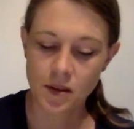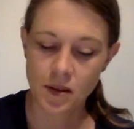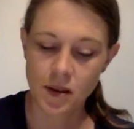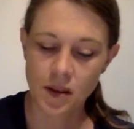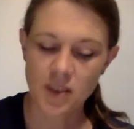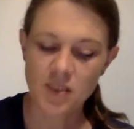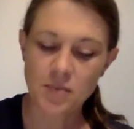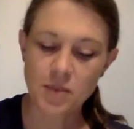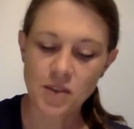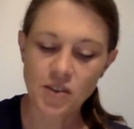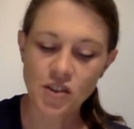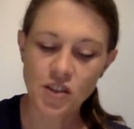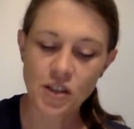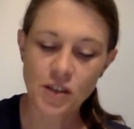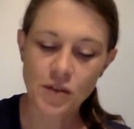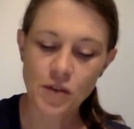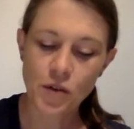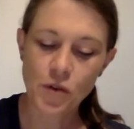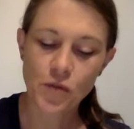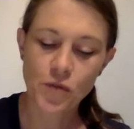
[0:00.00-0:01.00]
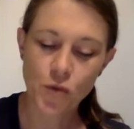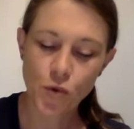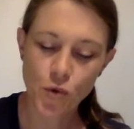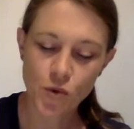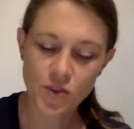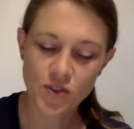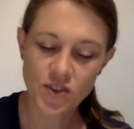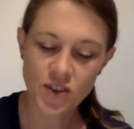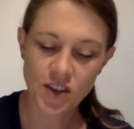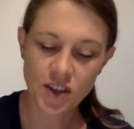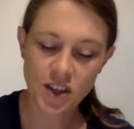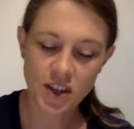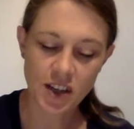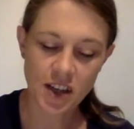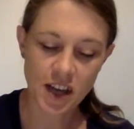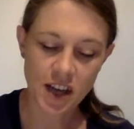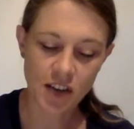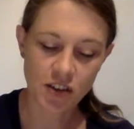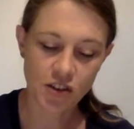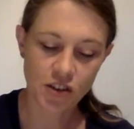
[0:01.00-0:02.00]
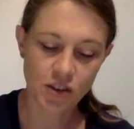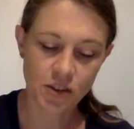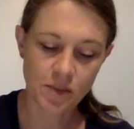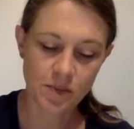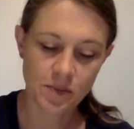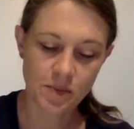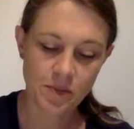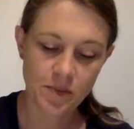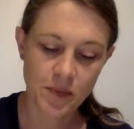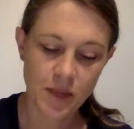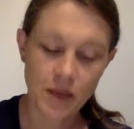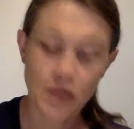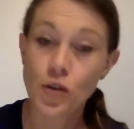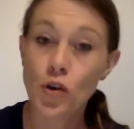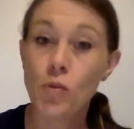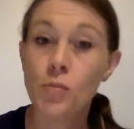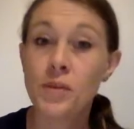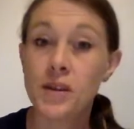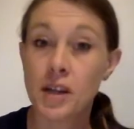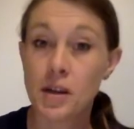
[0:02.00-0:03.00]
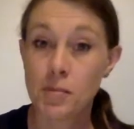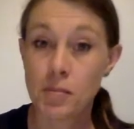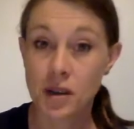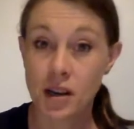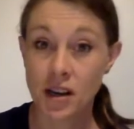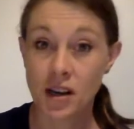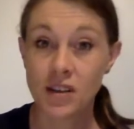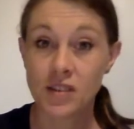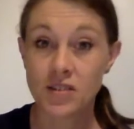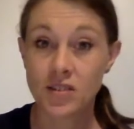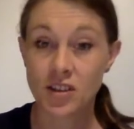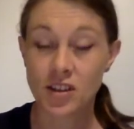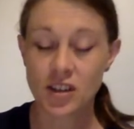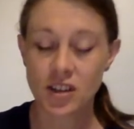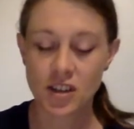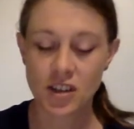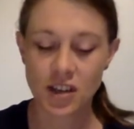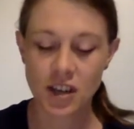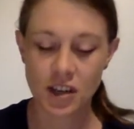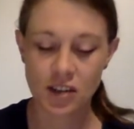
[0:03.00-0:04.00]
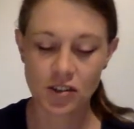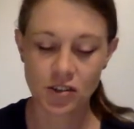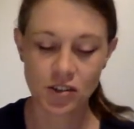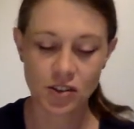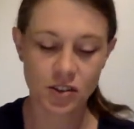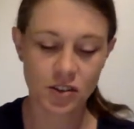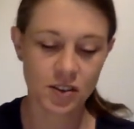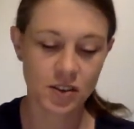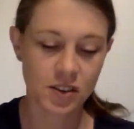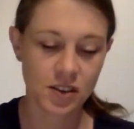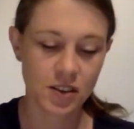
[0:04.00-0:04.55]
Especially if you're forcing a connection, if you're manipulating a connection.